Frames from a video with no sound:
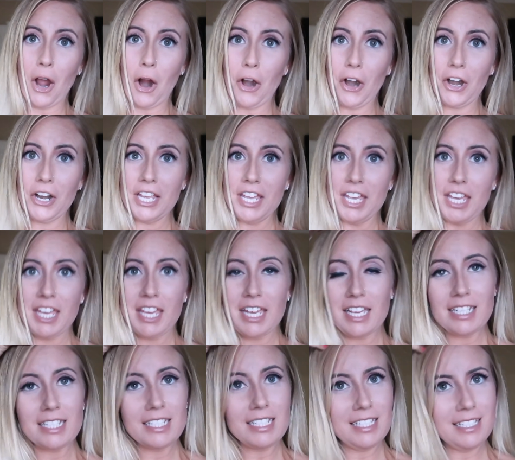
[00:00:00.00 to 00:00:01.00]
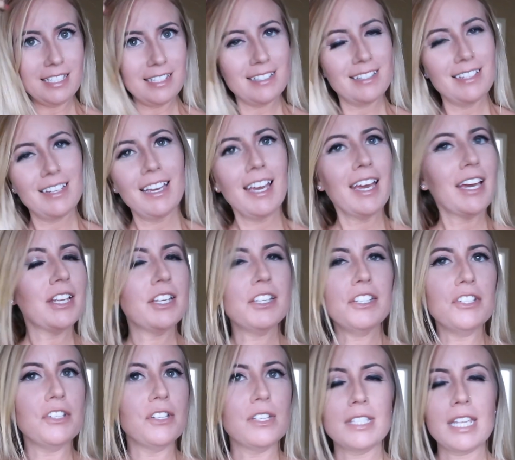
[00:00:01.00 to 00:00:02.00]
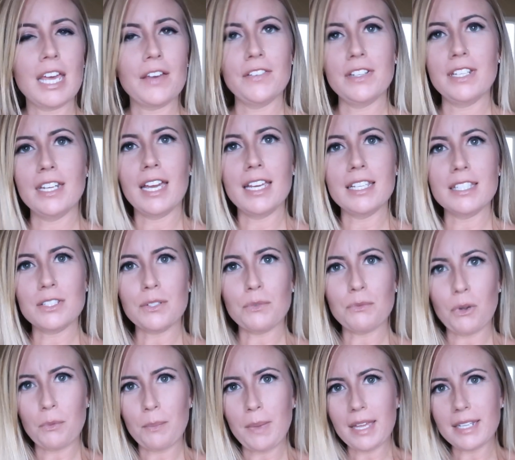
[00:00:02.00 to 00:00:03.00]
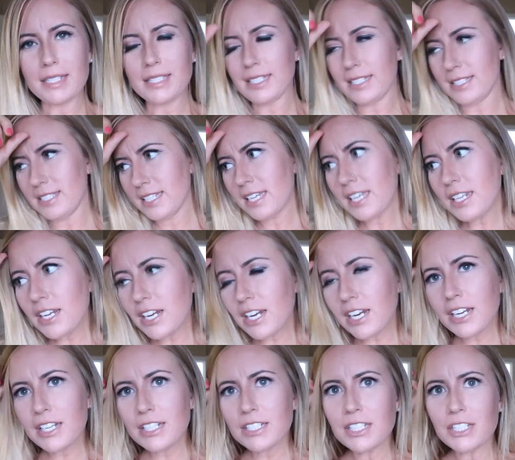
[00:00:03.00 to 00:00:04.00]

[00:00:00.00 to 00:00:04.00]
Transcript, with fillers: hardy? Did you just have a nice romantic dinner?